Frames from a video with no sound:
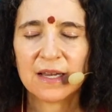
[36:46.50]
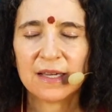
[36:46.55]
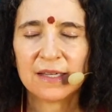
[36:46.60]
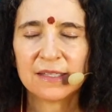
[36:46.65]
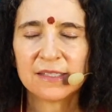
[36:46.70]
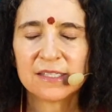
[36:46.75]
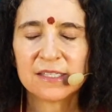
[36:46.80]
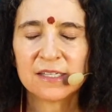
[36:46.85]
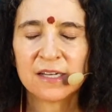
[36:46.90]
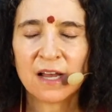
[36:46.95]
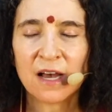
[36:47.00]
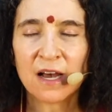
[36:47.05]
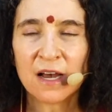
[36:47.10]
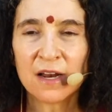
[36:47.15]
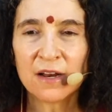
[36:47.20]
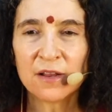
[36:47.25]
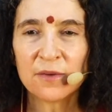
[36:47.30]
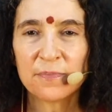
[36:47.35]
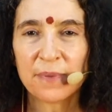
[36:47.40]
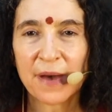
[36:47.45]
it's
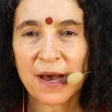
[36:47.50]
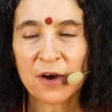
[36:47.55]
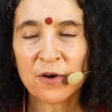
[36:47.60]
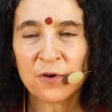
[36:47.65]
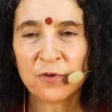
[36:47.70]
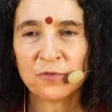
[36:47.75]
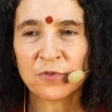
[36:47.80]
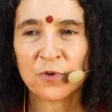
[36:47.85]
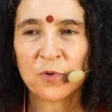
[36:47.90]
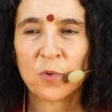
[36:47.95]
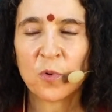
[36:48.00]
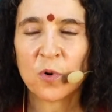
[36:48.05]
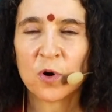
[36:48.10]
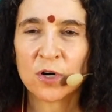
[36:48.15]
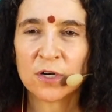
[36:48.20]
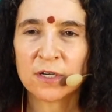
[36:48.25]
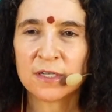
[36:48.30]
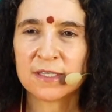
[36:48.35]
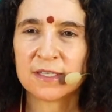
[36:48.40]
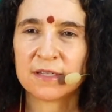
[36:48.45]
not about
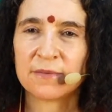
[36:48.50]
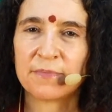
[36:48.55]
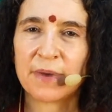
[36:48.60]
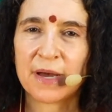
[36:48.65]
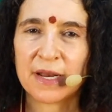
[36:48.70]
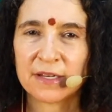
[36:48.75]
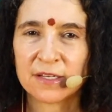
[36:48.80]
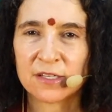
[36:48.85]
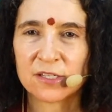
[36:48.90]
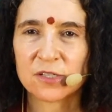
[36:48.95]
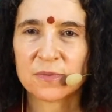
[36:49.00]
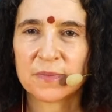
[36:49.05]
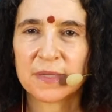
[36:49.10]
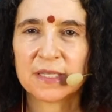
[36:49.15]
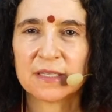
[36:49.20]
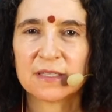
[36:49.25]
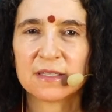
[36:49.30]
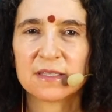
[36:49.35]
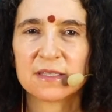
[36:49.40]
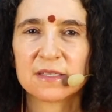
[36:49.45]
rewards and
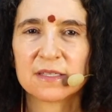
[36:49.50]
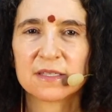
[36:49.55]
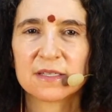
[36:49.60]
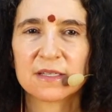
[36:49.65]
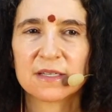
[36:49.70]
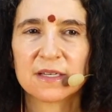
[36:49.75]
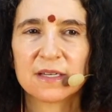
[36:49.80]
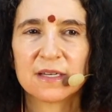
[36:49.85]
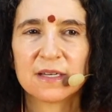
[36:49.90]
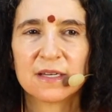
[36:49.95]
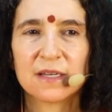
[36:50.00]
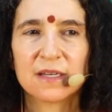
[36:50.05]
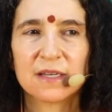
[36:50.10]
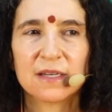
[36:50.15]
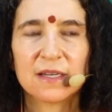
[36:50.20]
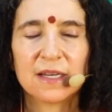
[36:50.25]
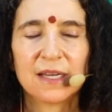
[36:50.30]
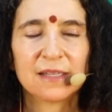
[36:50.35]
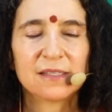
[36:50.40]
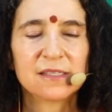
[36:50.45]
punishments.
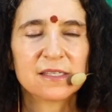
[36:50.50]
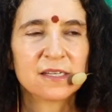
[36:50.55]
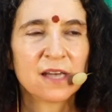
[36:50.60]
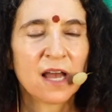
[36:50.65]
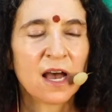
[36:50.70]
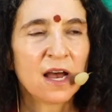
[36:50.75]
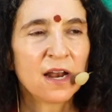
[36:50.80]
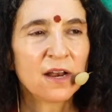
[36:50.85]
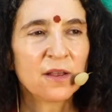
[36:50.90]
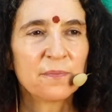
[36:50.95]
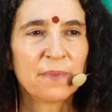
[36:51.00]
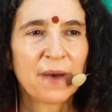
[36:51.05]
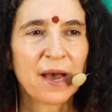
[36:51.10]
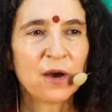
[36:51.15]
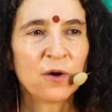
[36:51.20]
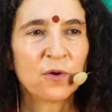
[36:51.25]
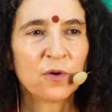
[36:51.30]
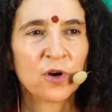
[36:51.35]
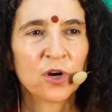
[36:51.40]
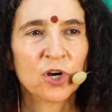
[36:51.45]
It's not
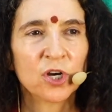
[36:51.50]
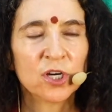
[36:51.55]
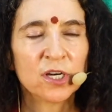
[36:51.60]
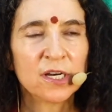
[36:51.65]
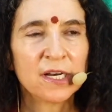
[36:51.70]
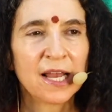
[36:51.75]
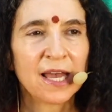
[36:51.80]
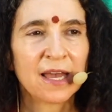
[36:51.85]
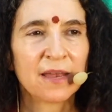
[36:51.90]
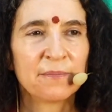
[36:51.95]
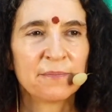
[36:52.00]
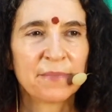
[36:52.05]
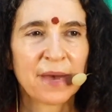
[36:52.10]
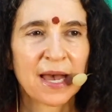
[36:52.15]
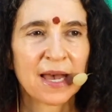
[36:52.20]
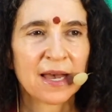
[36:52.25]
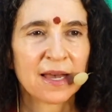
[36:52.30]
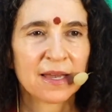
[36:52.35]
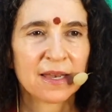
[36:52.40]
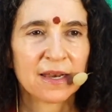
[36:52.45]
about good and
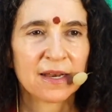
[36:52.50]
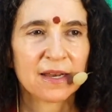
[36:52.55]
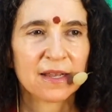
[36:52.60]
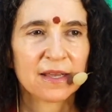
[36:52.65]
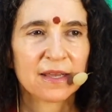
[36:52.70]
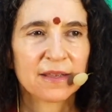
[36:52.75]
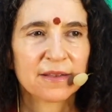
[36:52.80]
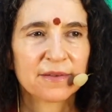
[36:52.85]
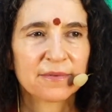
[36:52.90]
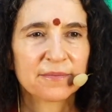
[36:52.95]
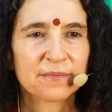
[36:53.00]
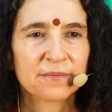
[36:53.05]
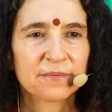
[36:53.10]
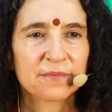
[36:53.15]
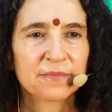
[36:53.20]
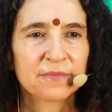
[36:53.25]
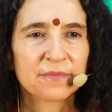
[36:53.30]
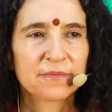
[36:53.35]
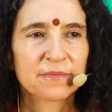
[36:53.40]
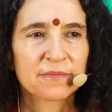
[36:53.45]
bad.
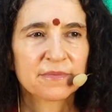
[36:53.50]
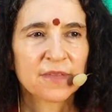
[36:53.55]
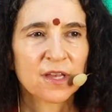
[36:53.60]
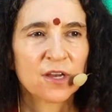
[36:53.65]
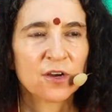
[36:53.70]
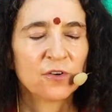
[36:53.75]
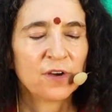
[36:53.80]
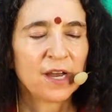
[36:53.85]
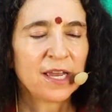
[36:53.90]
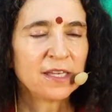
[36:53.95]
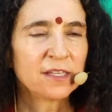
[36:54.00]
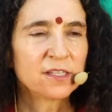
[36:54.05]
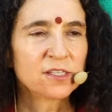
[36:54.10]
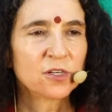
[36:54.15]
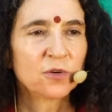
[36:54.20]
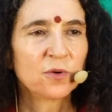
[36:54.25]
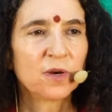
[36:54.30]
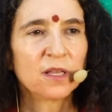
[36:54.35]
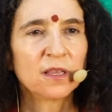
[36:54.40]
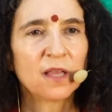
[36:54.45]
Right?
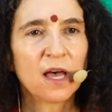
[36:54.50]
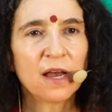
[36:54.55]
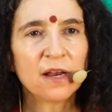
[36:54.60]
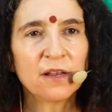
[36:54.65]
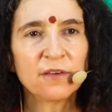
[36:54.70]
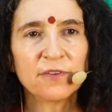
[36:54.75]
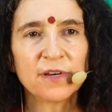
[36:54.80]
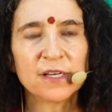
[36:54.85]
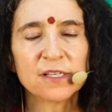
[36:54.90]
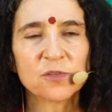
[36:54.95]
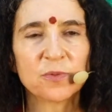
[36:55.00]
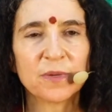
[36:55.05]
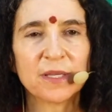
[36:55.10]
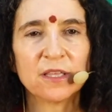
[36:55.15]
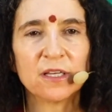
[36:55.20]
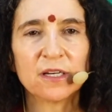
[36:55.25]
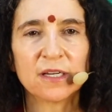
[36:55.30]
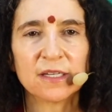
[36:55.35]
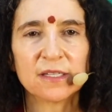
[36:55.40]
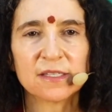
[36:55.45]
So a lot of us, we
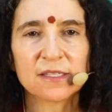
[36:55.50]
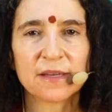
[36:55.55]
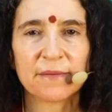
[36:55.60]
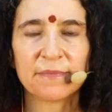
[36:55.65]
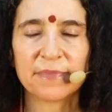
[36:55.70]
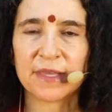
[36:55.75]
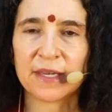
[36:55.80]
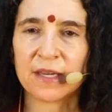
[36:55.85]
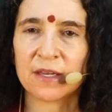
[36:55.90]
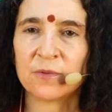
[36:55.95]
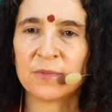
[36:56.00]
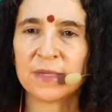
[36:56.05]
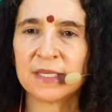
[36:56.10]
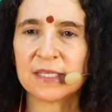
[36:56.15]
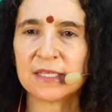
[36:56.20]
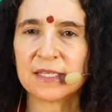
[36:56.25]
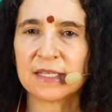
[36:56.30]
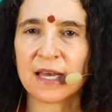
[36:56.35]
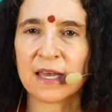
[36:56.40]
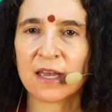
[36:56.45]
look at something and we
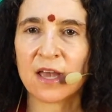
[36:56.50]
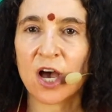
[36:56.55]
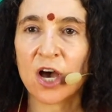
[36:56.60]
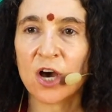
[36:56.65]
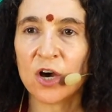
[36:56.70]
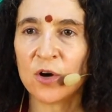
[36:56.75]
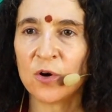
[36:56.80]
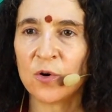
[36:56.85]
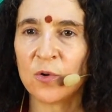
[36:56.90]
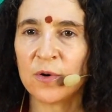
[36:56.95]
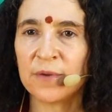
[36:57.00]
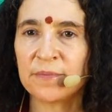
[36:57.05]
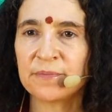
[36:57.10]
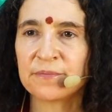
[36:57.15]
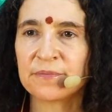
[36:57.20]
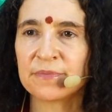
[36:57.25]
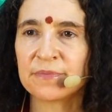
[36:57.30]
say, oh,